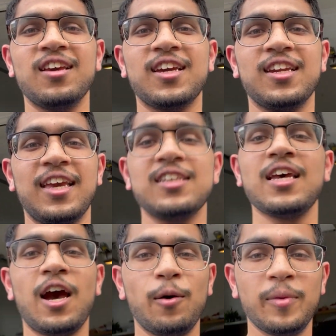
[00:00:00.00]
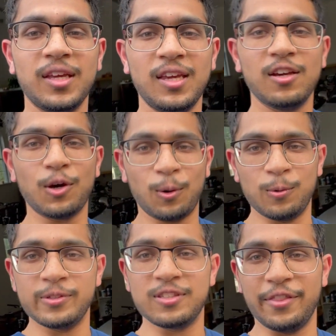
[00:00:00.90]
can guess how many
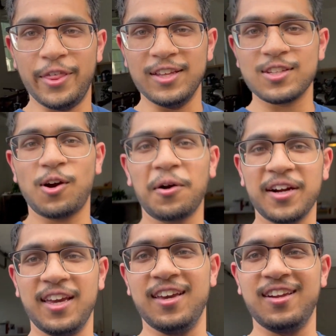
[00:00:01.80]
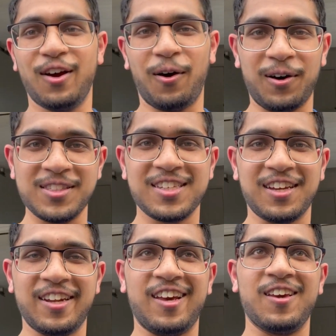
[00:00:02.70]
cones this car hit on
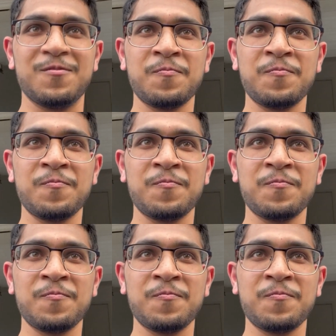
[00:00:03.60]
Sunday,